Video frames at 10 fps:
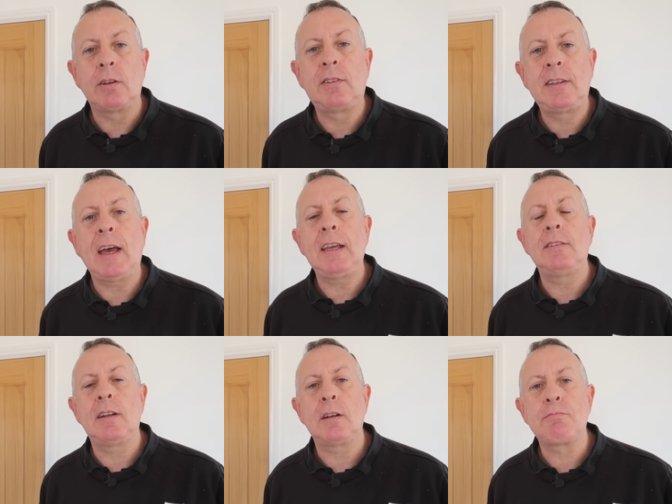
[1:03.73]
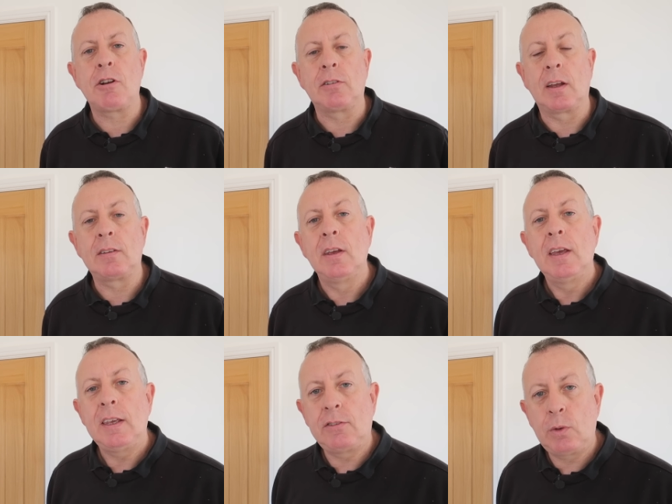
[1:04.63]
So today's little project
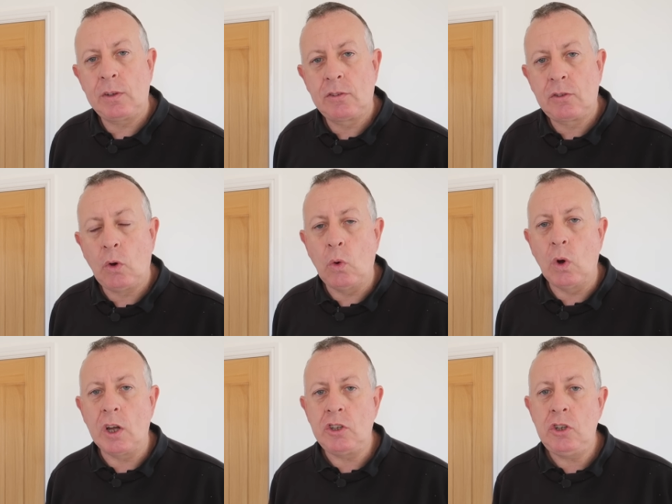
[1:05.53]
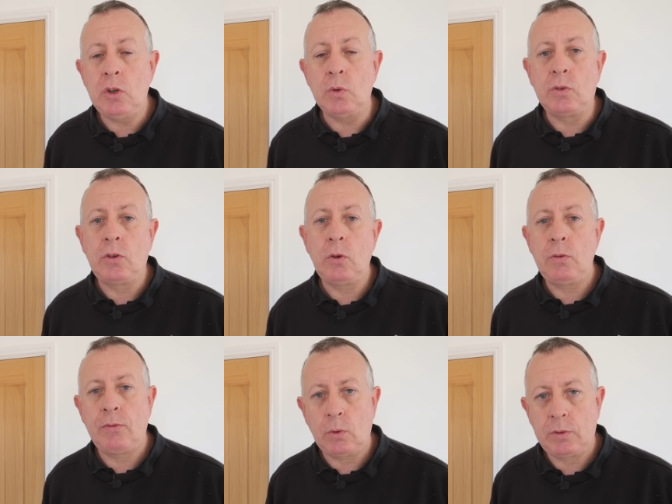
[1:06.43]
is to install a new
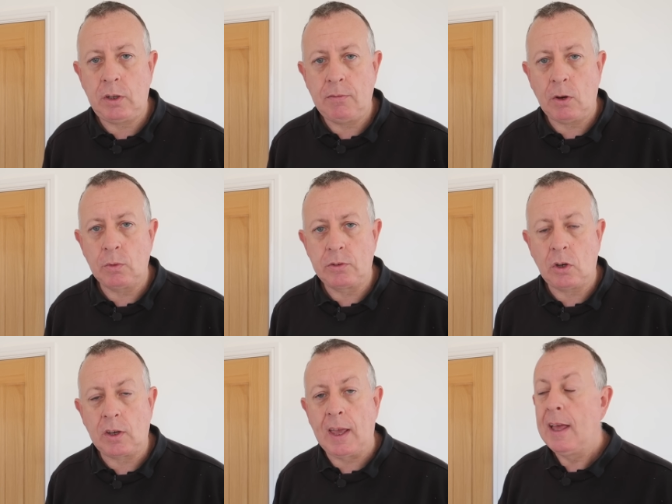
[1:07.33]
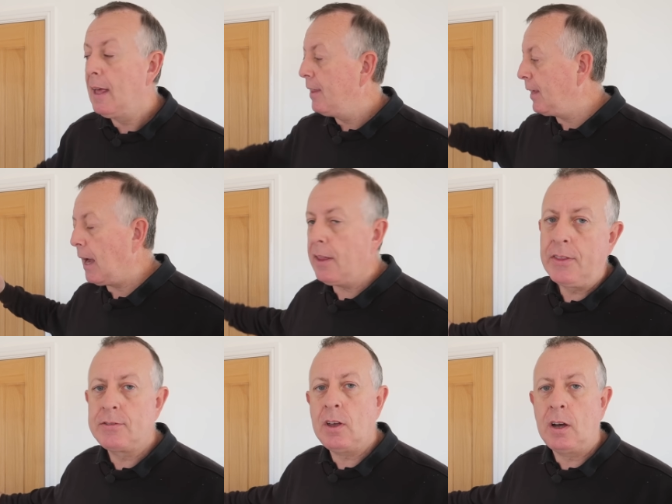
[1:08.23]
240 volt socket, the
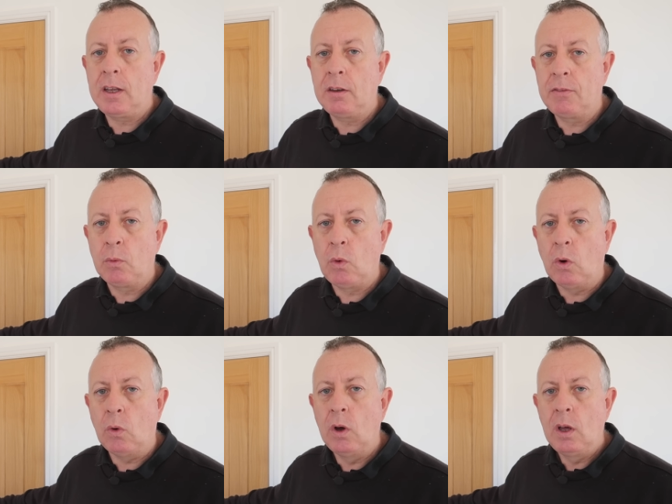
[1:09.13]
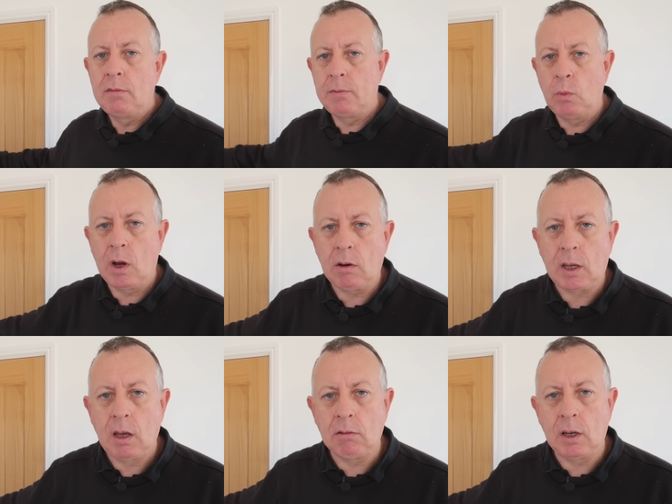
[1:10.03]
other side of the wall from where
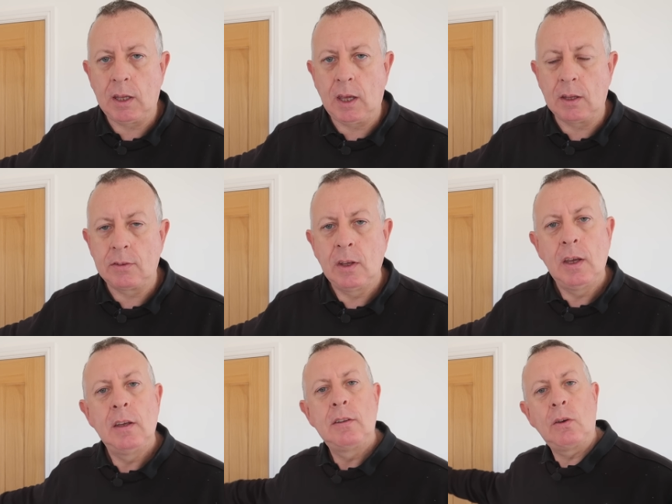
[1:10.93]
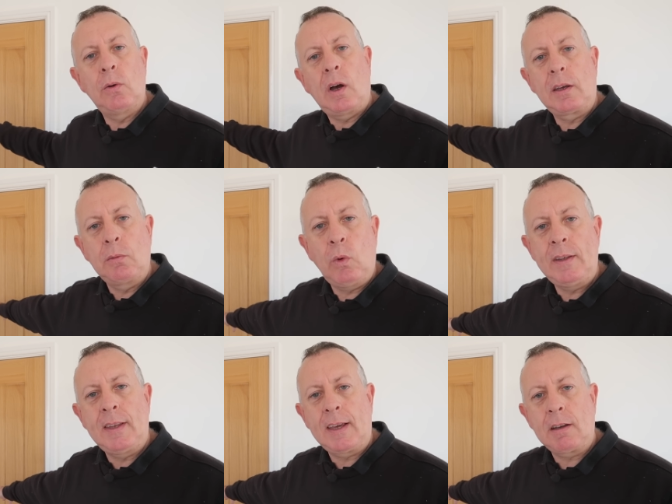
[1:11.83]
it currently is. So I can
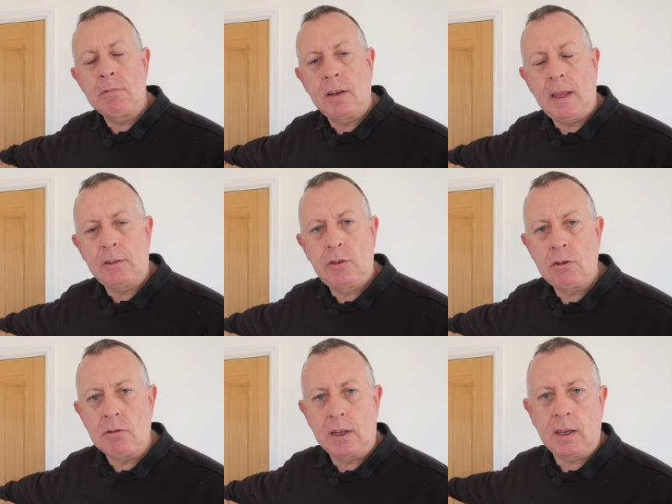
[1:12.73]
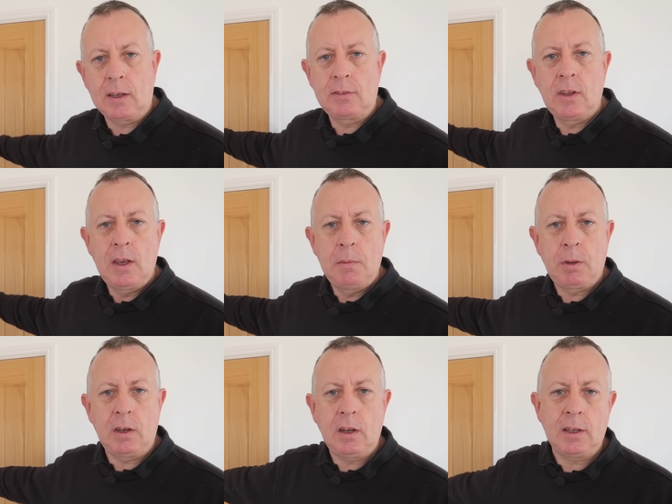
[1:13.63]
one day get rid of that touring case,
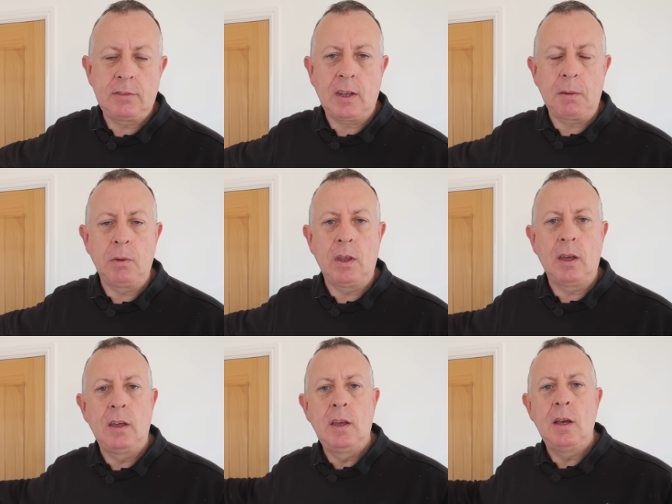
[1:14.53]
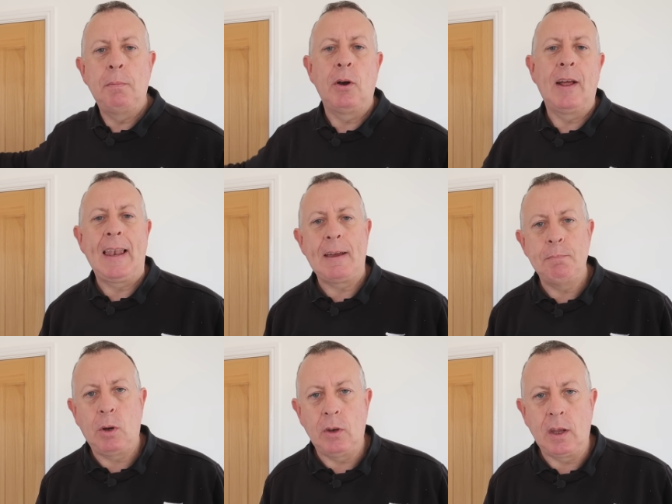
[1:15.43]
put a nice table there and put a
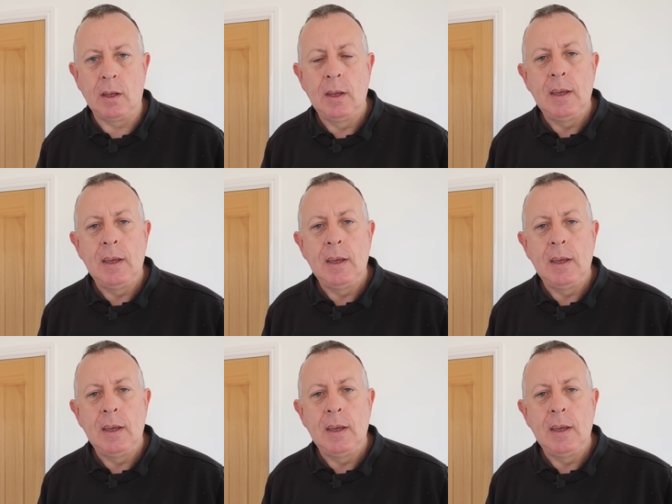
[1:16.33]
lamp on it.